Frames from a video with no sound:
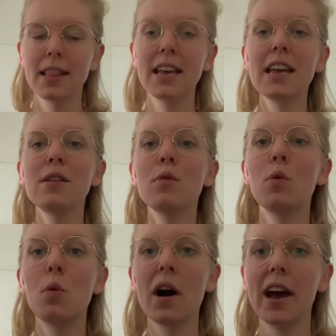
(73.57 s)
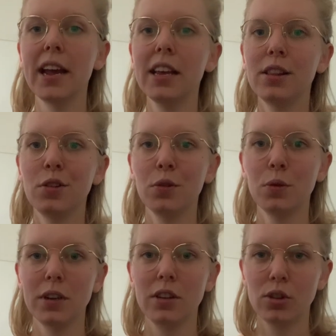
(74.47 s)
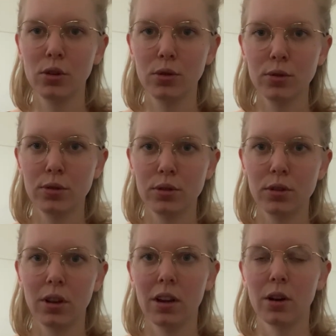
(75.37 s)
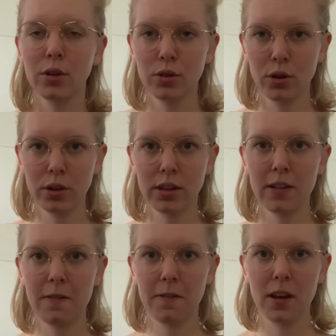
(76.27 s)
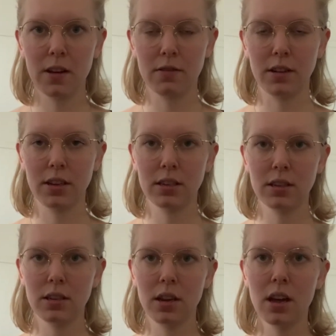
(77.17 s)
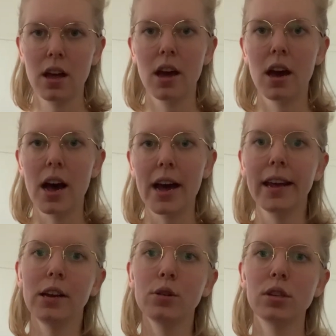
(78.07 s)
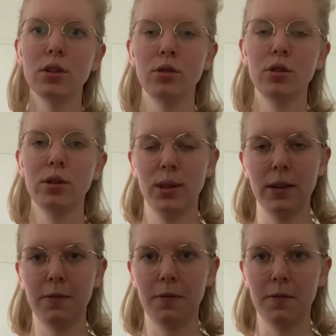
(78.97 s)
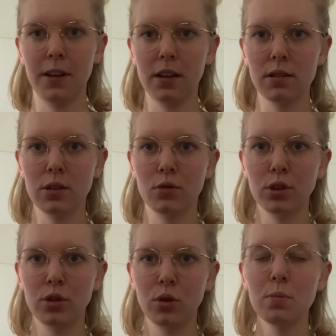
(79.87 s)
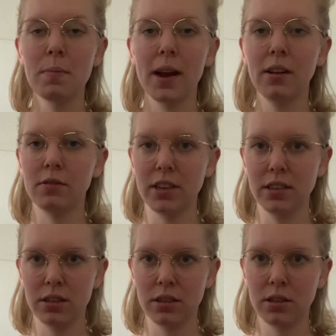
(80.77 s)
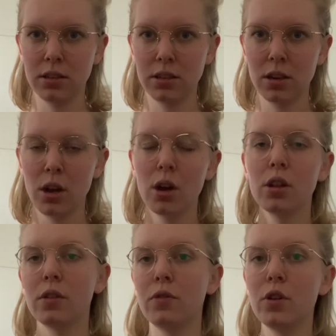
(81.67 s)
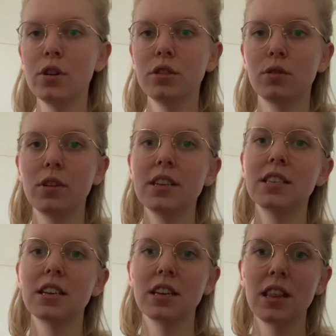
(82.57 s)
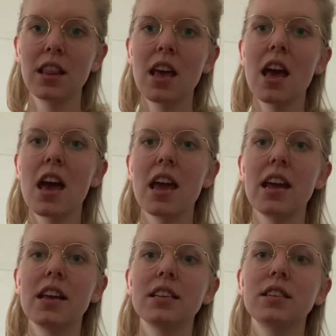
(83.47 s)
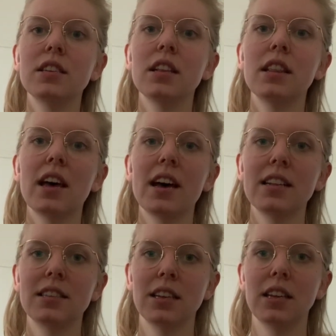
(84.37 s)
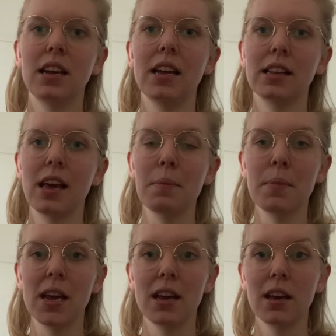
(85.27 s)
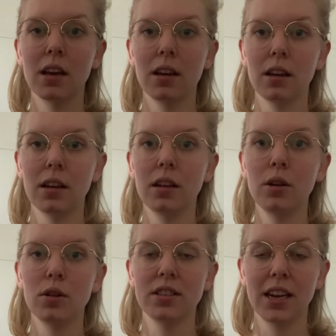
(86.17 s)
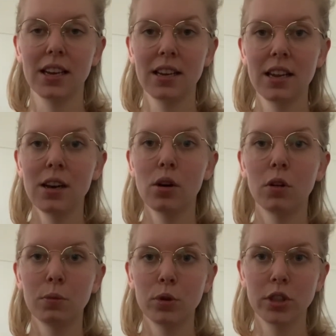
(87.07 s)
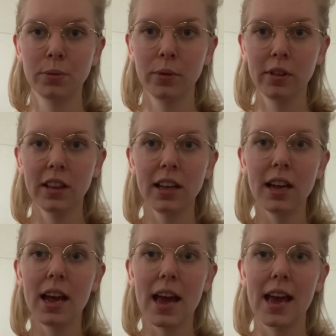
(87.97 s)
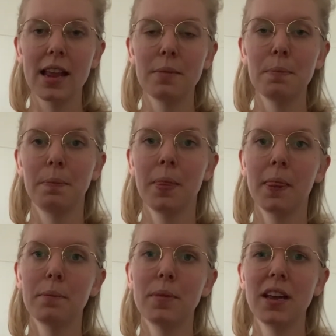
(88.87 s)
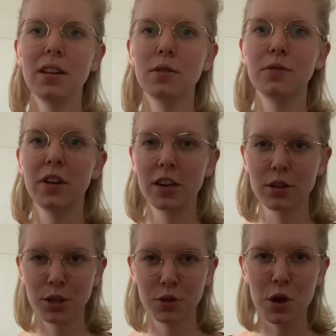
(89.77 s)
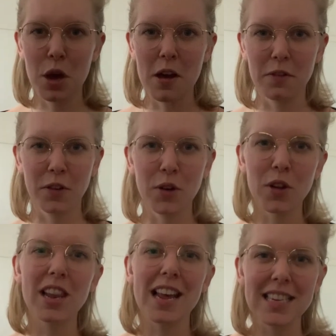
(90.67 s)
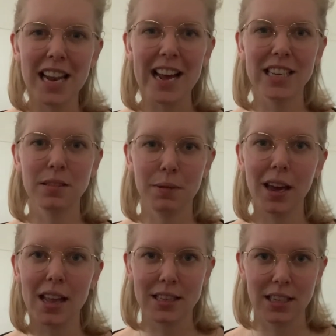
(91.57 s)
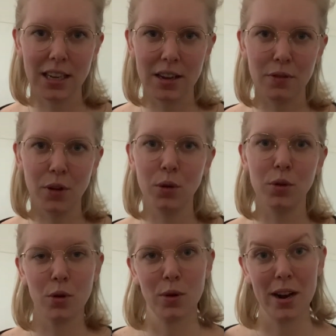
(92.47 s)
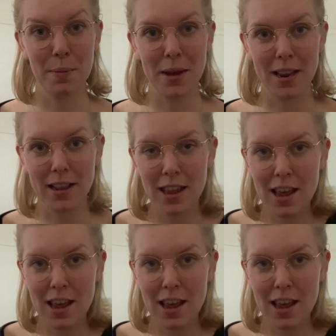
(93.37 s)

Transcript: Then why do we use alternative fingerings? I use alternative fingerings for 2 main reasons. The first reason is that it can make your technique go more smoothly and make your fingers feel less like spaghetti, if you know what I mean.